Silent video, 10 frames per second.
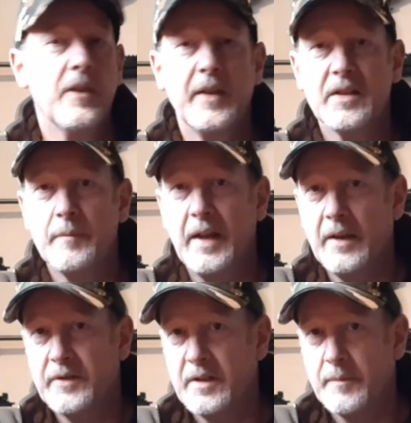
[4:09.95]
Things I'm
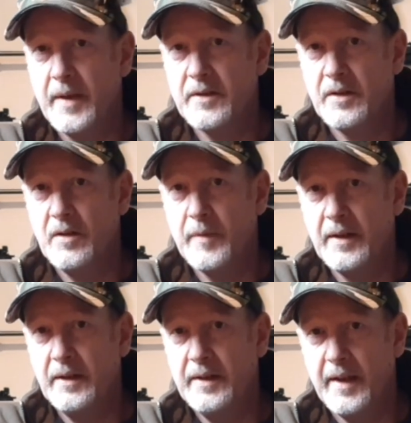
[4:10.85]
allowed to dispatch
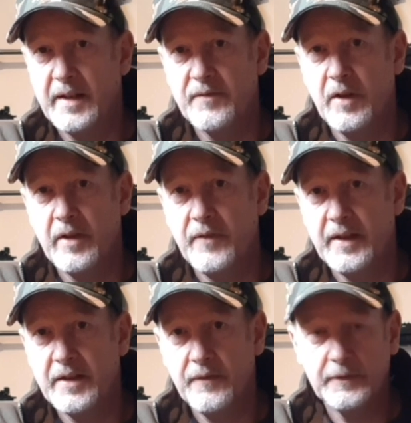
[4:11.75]
humanely, and it's very
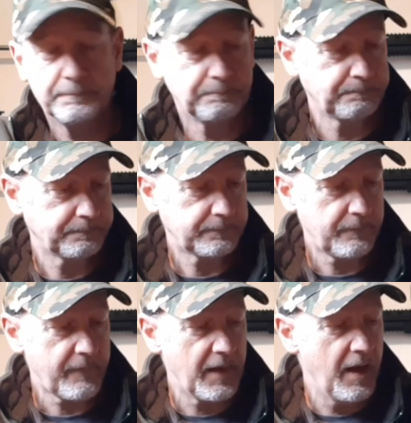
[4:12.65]
effective.
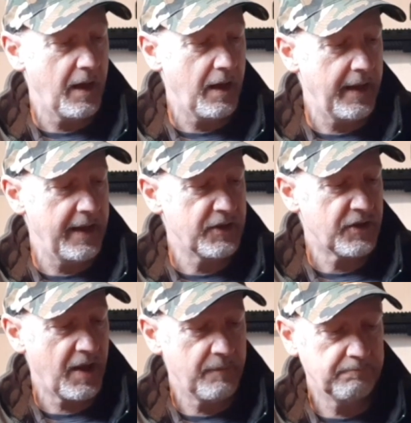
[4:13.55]

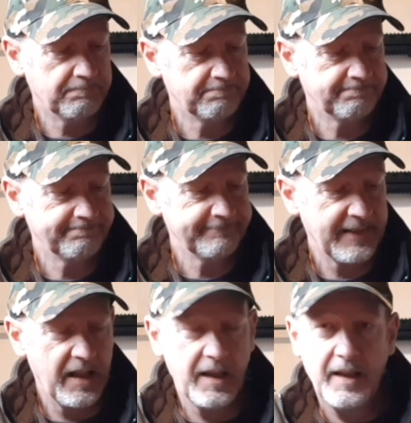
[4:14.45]
It's
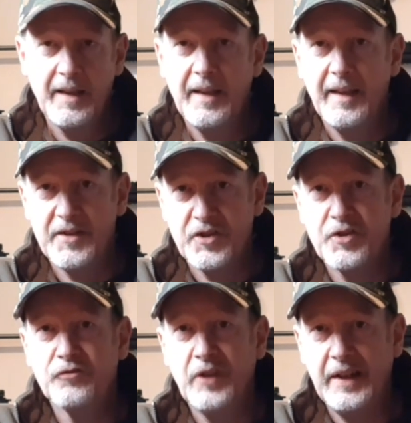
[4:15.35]

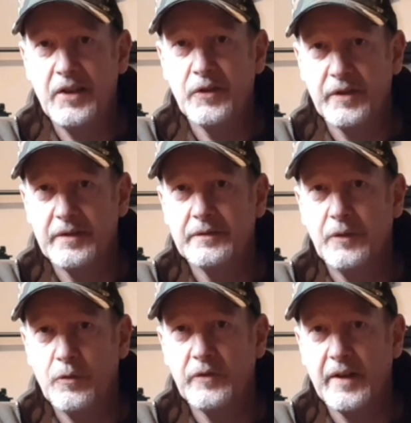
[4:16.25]
just a really good
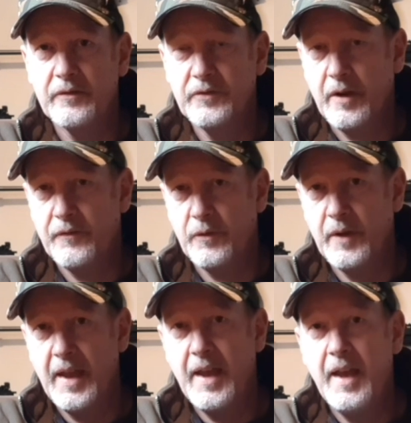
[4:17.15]
all-round rifle.
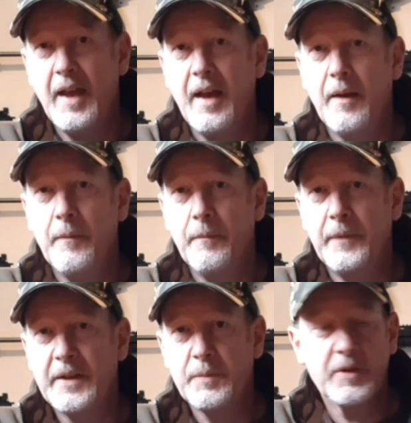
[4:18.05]

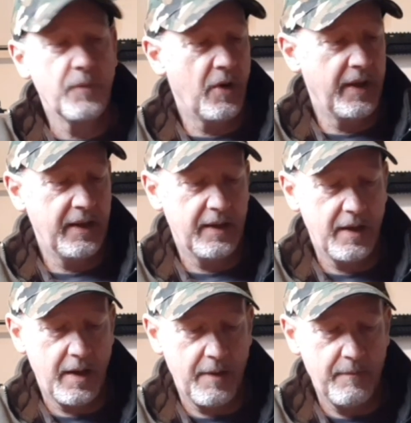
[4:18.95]
This was my
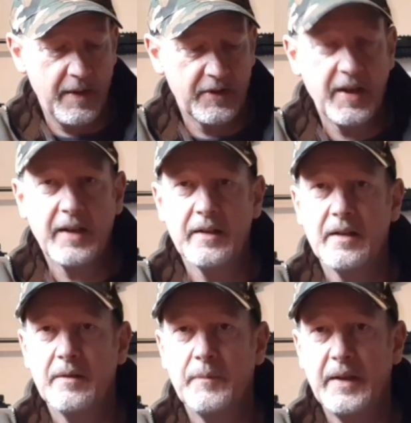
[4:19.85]

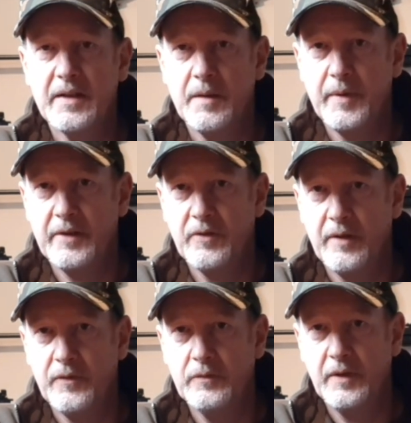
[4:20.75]
second PCP
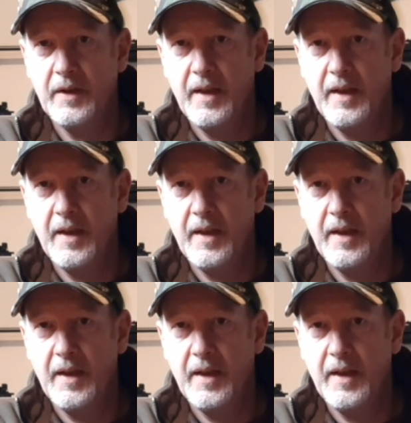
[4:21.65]
rifle.